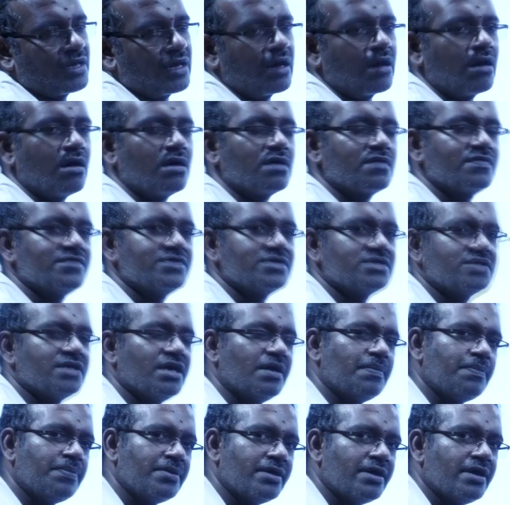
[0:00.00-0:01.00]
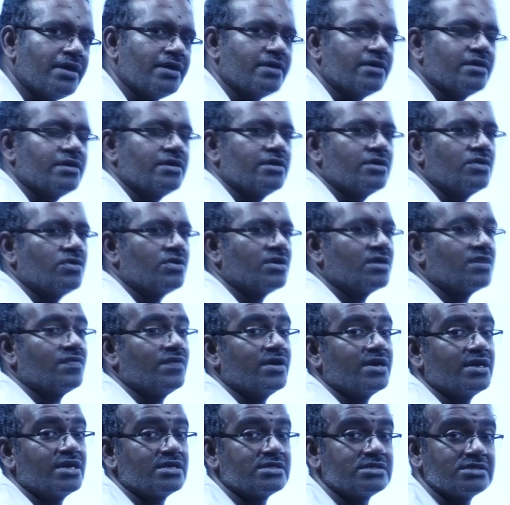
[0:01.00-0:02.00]
along with the API, you
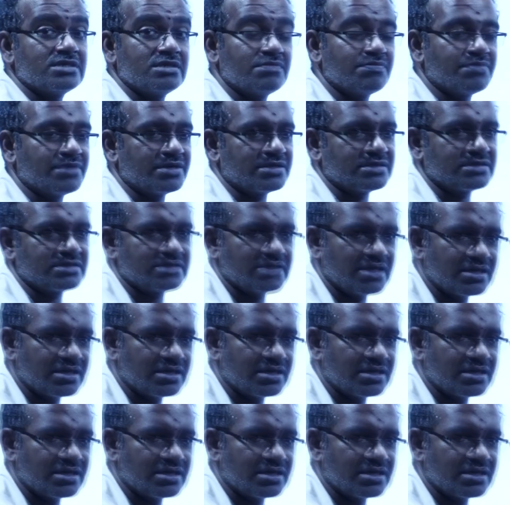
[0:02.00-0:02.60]
require excipients.